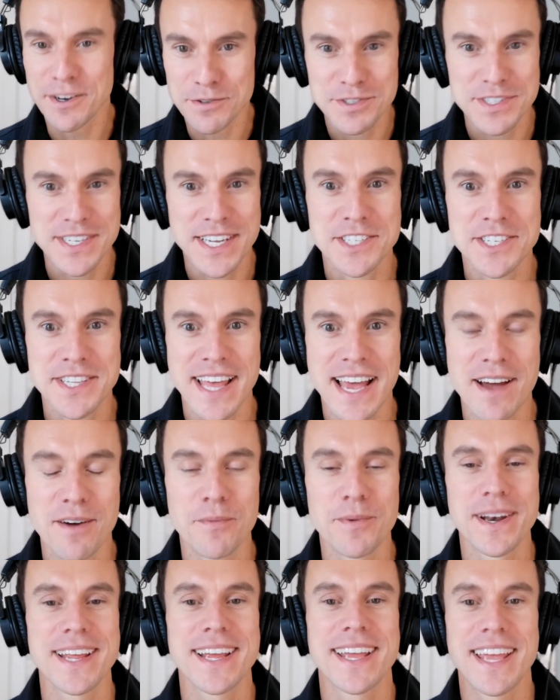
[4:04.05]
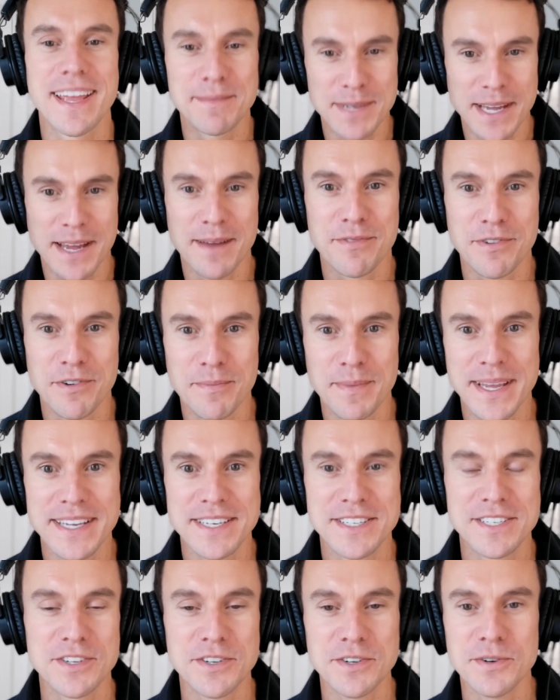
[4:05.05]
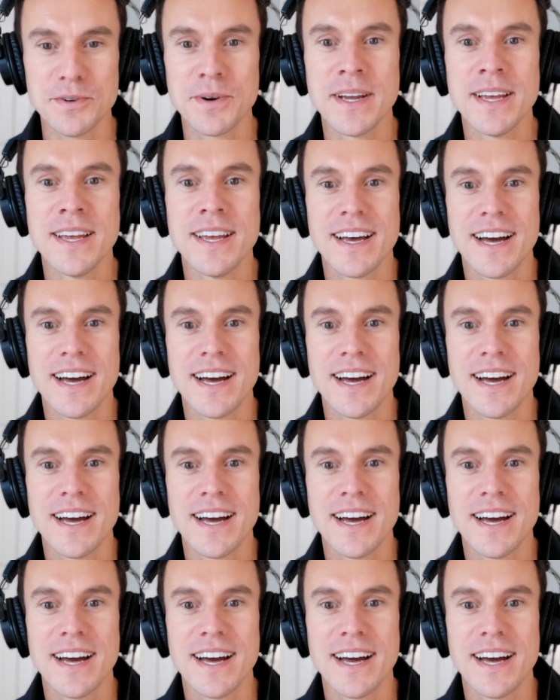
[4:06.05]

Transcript: such that when it came time for me to,